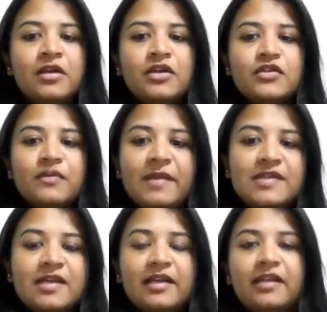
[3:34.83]
So
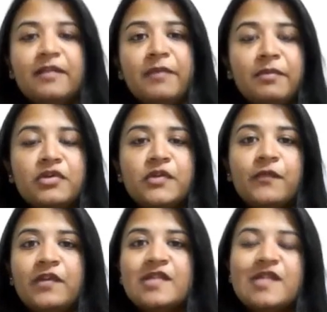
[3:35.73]
basically, the membership
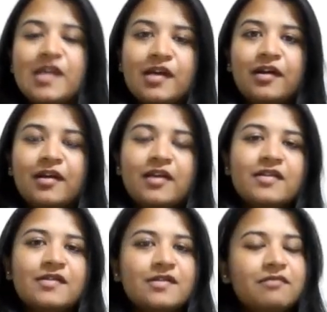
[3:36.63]
fees here
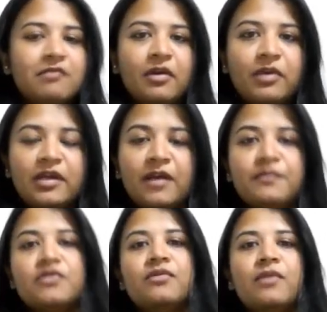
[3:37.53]
is rounding up
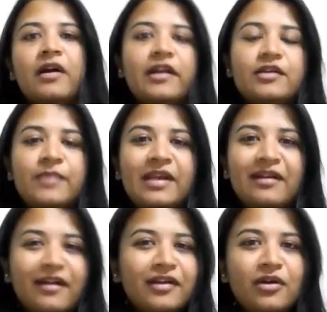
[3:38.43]
to
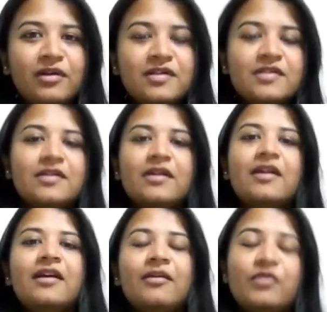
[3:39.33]
$129,
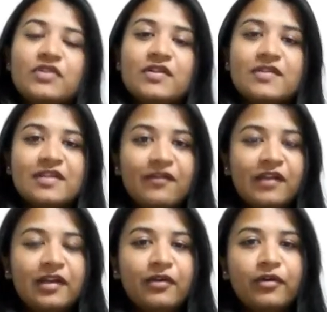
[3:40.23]
which is
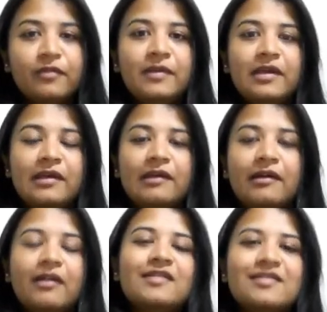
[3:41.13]
definitely going to be
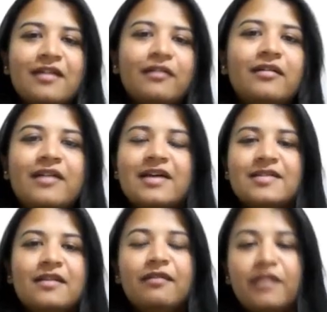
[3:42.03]
a standard as
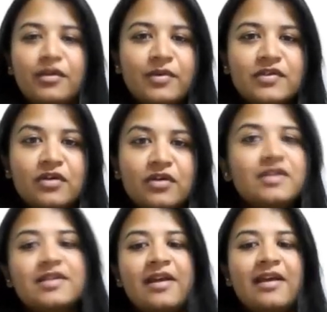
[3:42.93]
in the US
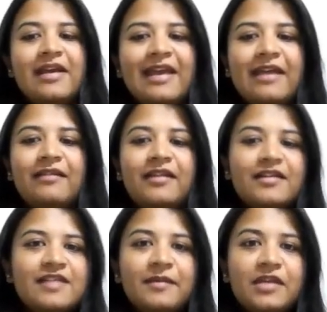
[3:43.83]
dollars. And the
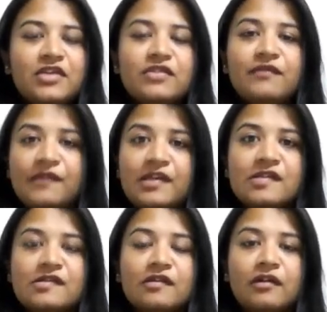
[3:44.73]
examination
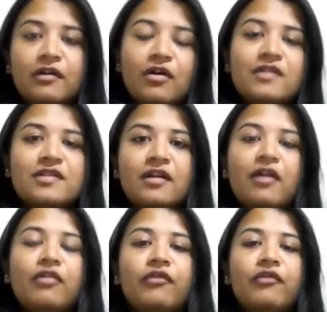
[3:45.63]
fees cost
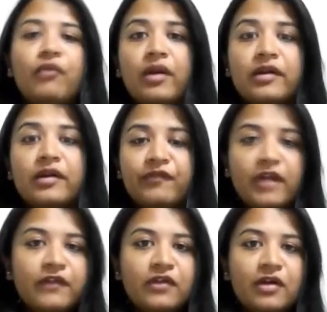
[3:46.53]
around
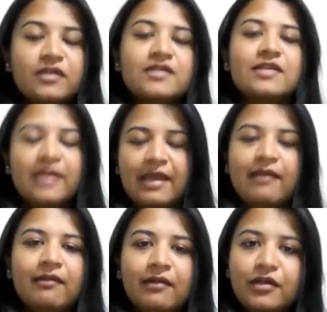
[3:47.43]
$405,
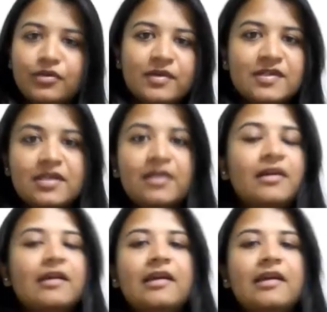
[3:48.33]
again, a USD
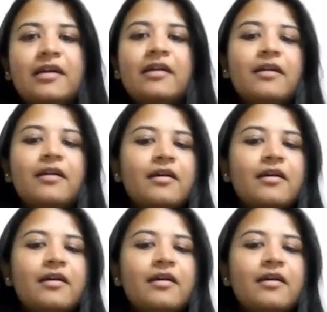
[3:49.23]
here,